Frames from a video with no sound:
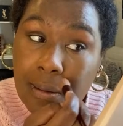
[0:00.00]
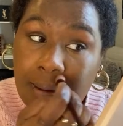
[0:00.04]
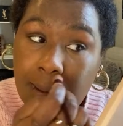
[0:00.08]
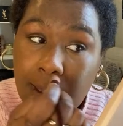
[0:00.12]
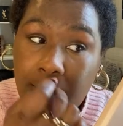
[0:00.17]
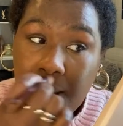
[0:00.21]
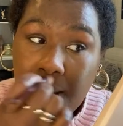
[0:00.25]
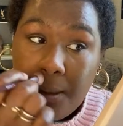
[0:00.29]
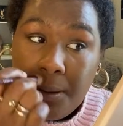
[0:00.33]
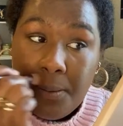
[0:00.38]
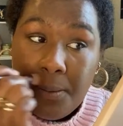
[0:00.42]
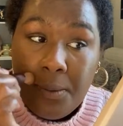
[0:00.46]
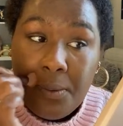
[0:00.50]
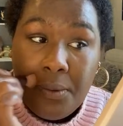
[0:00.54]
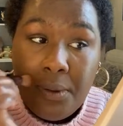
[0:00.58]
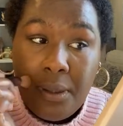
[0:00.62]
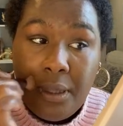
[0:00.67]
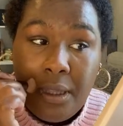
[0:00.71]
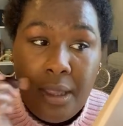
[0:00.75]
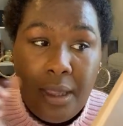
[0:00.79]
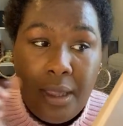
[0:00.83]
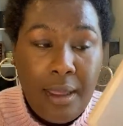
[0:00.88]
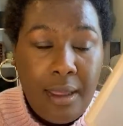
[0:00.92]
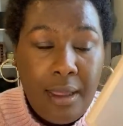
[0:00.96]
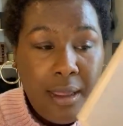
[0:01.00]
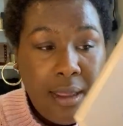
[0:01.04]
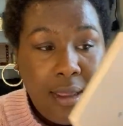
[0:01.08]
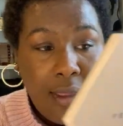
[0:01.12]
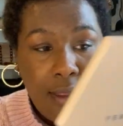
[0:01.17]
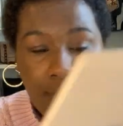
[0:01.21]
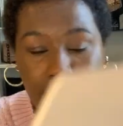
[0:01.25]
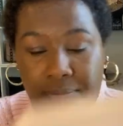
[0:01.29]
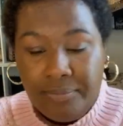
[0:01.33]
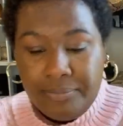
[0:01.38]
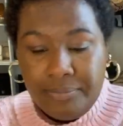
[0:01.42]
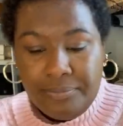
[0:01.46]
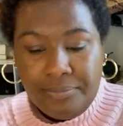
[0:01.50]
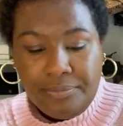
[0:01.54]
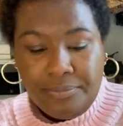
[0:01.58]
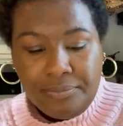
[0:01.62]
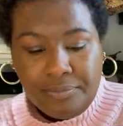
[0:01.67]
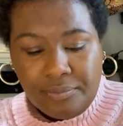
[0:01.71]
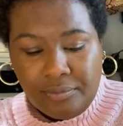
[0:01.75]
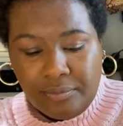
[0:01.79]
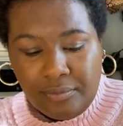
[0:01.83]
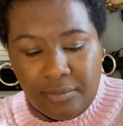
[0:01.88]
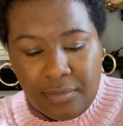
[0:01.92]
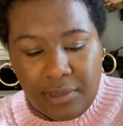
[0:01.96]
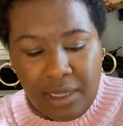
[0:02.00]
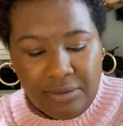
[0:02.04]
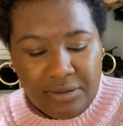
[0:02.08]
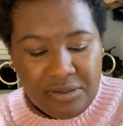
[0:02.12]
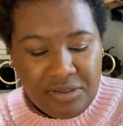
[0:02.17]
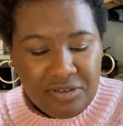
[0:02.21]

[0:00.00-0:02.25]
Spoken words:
Okay. That was